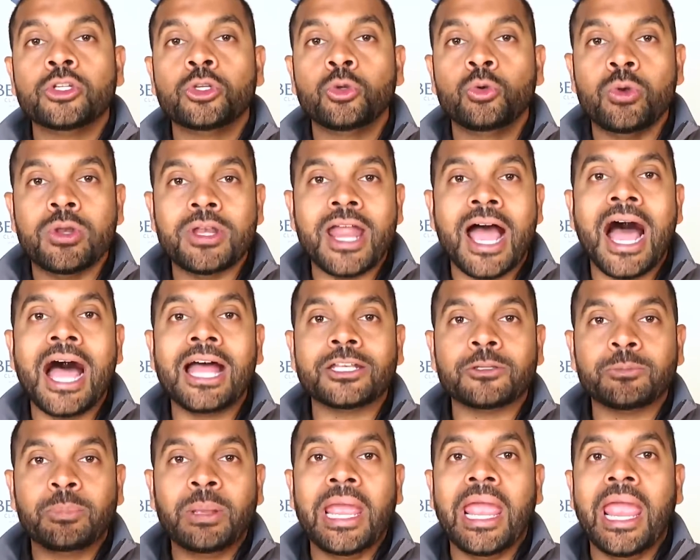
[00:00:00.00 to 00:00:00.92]
to
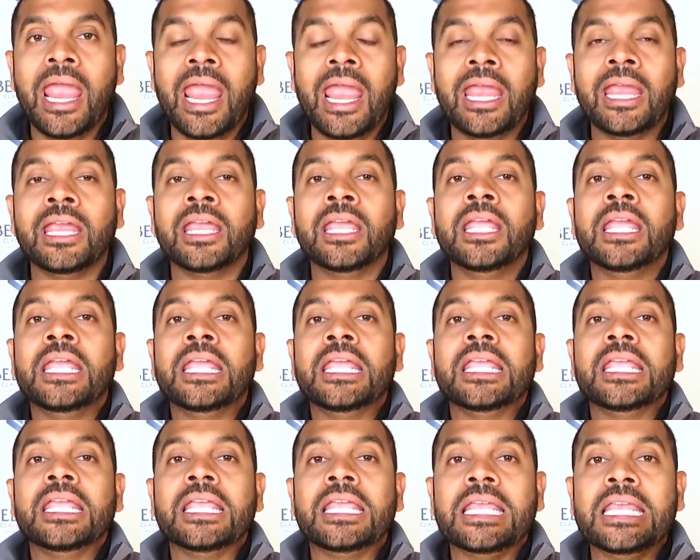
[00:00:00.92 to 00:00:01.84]
not pay
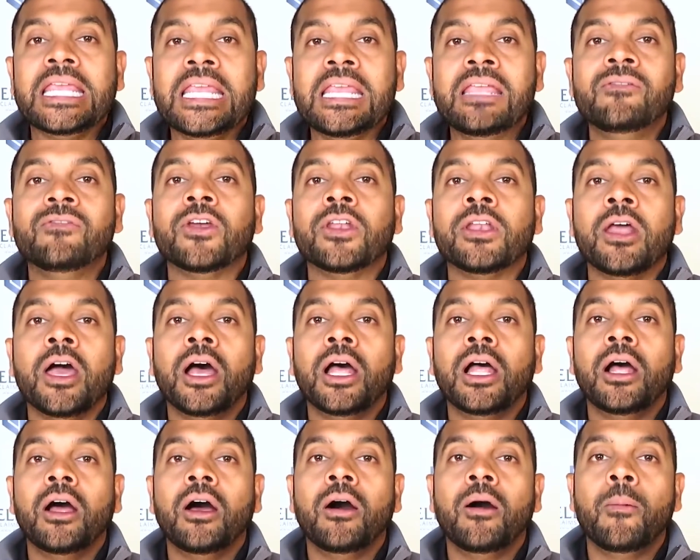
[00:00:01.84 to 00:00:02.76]
even
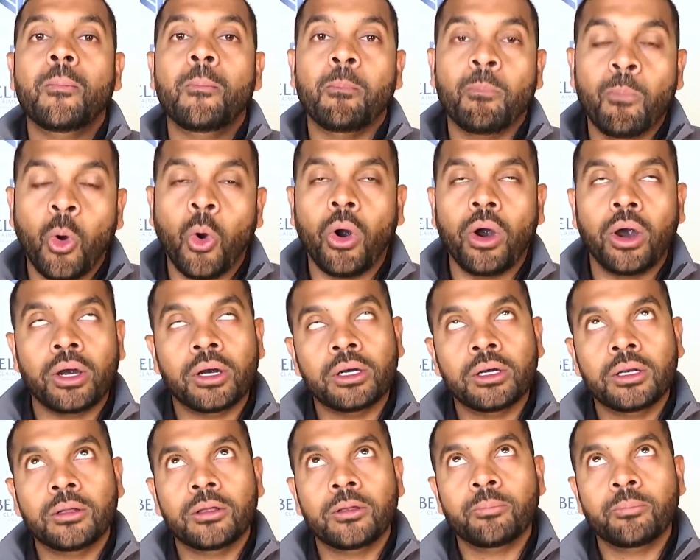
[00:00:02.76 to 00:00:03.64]
more,